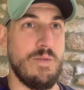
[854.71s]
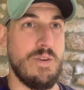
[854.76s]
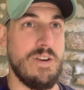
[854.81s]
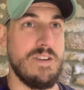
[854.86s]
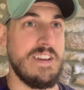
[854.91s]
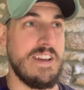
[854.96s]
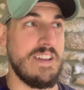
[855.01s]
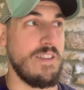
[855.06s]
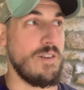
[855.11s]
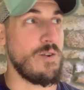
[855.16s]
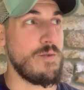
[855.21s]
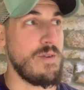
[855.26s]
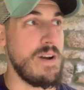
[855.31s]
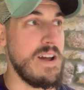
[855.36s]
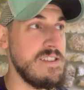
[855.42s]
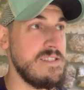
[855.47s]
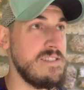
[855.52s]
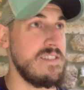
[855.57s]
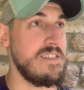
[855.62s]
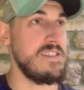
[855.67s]
gonna take a little
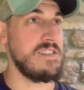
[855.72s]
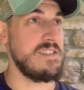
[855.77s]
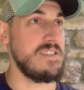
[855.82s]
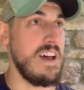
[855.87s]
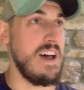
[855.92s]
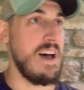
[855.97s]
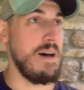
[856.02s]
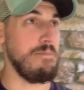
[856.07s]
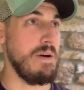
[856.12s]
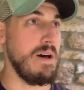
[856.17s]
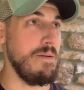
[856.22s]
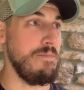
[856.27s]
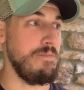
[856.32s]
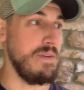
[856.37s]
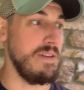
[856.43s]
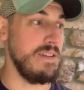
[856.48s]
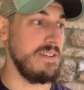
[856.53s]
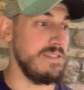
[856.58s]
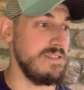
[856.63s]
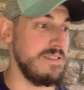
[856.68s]
rest, top up
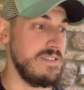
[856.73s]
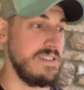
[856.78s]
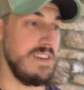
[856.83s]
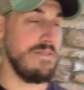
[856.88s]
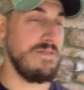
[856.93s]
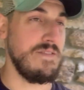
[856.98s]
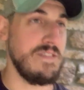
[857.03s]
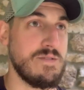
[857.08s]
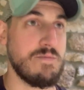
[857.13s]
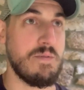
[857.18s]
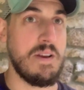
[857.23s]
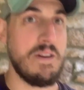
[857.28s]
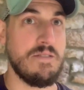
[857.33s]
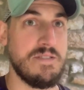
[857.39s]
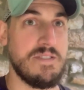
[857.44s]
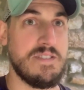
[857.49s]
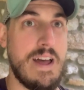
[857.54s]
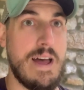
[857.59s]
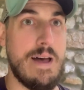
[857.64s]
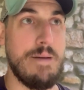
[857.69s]
and see if this rain will
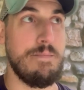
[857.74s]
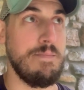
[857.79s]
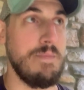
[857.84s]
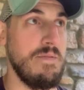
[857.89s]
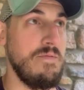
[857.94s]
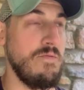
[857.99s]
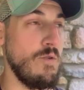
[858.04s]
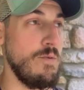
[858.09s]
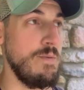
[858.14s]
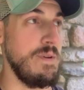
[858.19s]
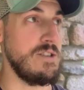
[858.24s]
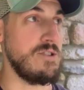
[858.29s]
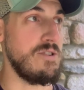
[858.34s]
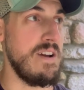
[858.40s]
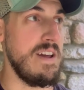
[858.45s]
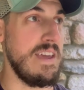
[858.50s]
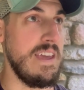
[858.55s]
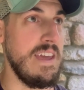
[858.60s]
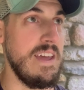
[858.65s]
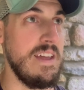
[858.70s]
stop before we
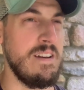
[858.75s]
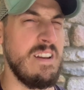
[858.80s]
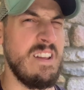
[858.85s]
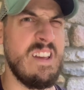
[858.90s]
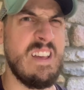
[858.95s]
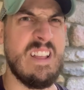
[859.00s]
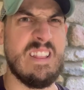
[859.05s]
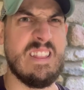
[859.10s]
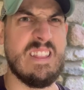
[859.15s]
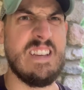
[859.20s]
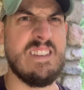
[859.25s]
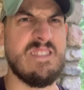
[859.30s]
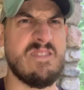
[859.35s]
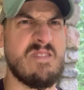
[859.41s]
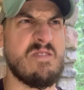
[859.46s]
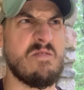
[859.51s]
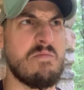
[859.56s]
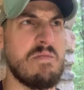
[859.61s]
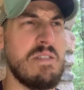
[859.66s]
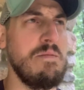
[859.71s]
try and get at
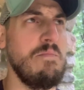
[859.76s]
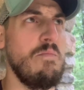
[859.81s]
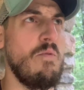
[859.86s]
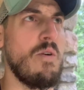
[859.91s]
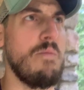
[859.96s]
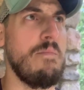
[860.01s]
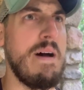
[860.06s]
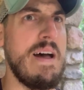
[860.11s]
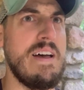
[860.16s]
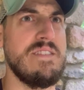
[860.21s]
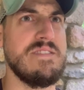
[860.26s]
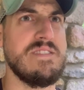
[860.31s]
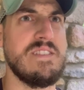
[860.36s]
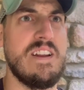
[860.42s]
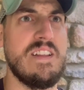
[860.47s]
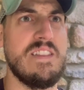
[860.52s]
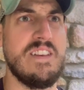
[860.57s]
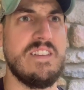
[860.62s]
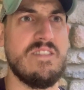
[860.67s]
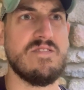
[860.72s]
least three more miles
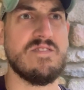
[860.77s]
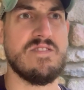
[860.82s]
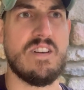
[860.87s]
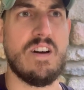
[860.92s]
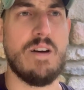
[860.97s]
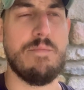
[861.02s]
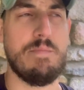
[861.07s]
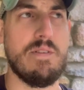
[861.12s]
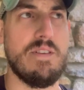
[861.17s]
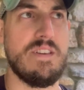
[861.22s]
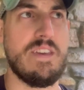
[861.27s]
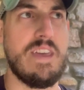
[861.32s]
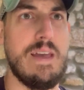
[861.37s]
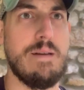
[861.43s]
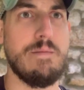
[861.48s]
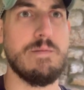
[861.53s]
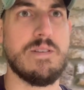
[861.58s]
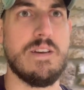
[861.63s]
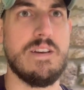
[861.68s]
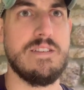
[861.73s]
in. I think there's a couple of
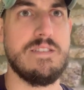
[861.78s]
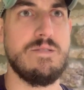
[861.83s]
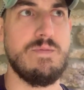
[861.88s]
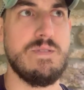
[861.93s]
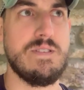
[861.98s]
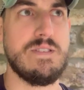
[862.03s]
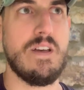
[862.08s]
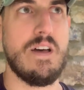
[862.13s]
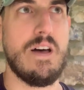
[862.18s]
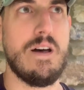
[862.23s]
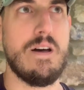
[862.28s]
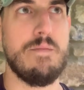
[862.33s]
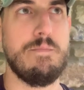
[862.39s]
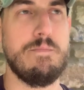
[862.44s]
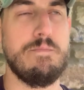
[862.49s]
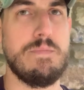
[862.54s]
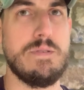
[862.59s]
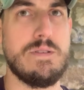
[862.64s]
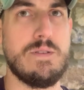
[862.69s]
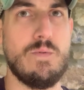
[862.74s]
campsites we saw
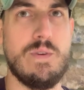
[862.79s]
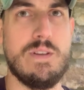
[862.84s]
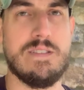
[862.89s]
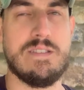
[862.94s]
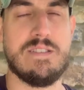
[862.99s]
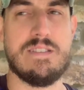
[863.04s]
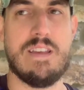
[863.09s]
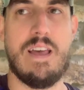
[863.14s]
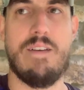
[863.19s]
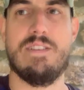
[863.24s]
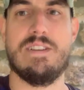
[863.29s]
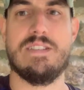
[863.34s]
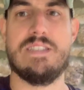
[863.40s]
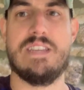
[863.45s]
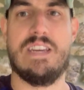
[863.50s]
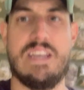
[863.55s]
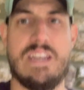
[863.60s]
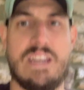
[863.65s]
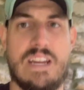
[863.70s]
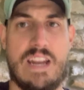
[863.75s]
between
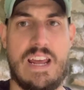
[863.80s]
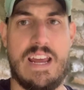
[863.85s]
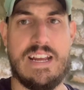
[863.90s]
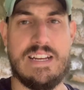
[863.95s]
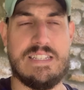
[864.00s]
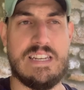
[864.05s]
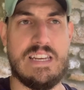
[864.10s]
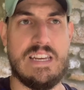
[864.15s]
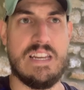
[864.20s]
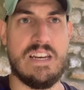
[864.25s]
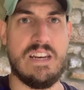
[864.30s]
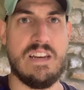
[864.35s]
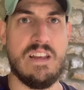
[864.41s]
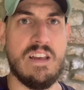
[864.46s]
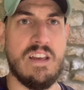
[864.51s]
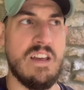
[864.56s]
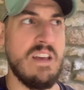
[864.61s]
17 and 18